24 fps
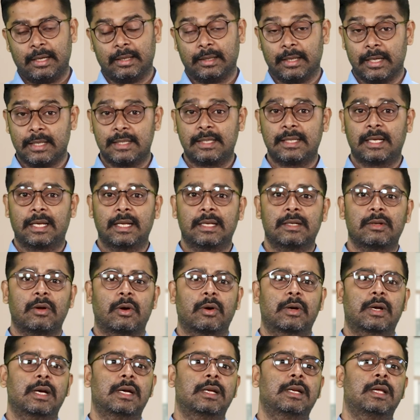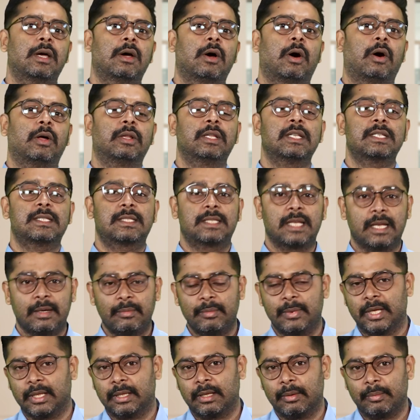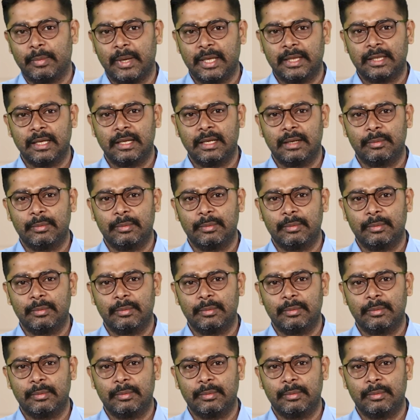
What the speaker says: The incident occurred on the same day the Meitei